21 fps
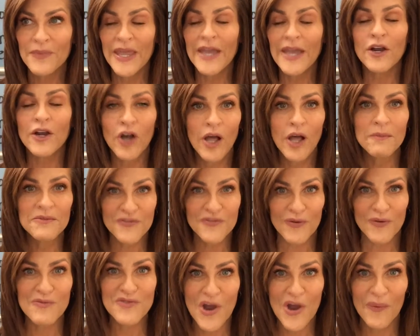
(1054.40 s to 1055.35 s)
it comes
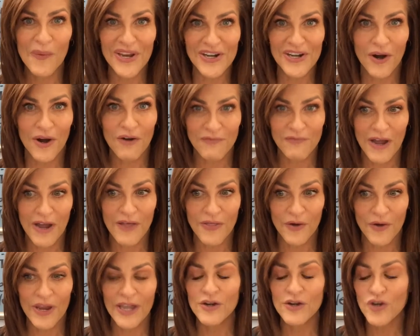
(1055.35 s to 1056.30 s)
from knowing our
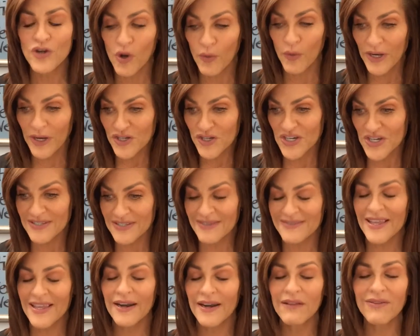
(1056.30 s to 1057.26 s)
Father and knowing
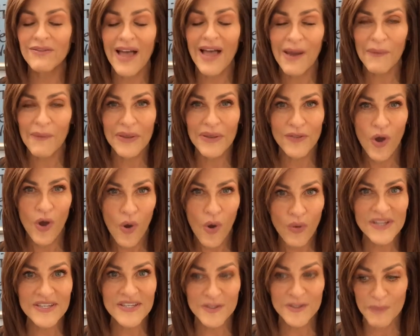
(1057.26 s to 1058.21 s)
Jesus and allowing the
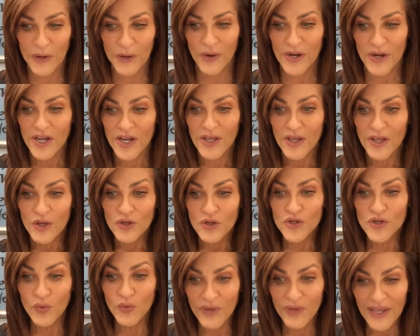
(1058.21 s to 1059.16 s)
Holy Spirit
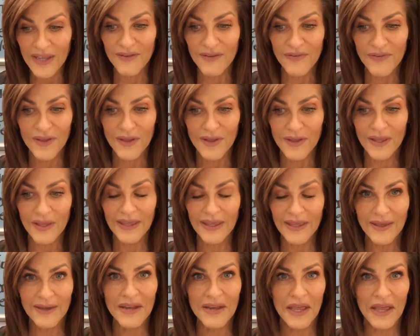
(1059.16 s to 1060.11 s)
to live
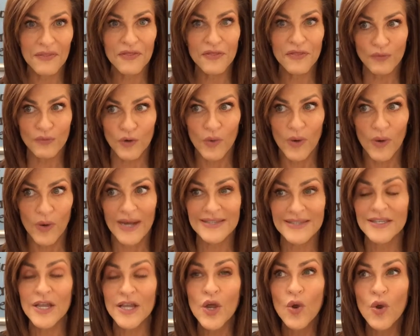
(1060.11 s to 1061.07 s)
in and through
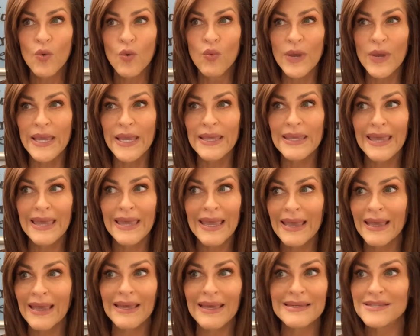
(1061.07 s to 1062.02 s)
us. We
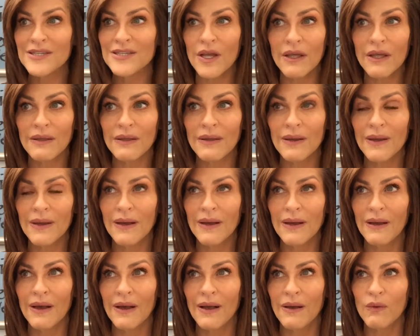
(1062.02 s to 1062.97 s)
can't
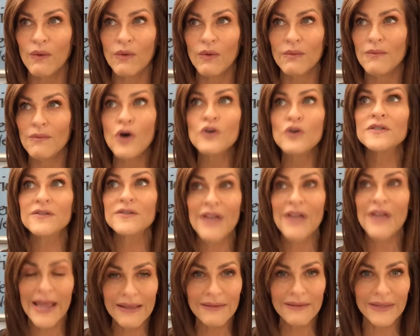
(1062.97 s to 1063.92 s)
most
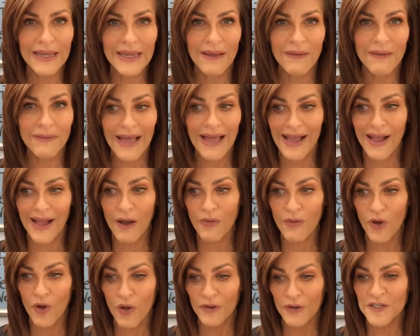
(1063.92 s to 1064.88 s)
likely
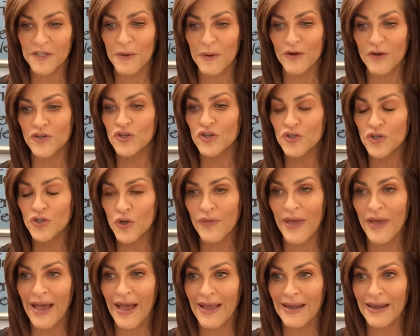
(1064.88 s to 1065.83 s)
allow the Holy Spirit to
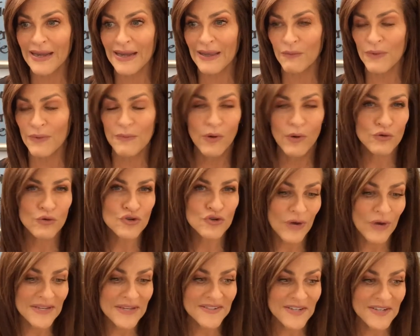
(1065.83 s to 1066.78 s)
do that, and we won't
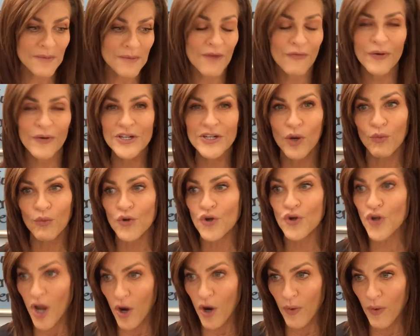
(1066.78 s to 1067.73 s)
trust Him if we don't
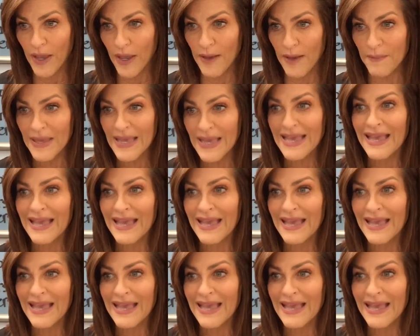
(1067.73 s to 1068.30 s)
know Him.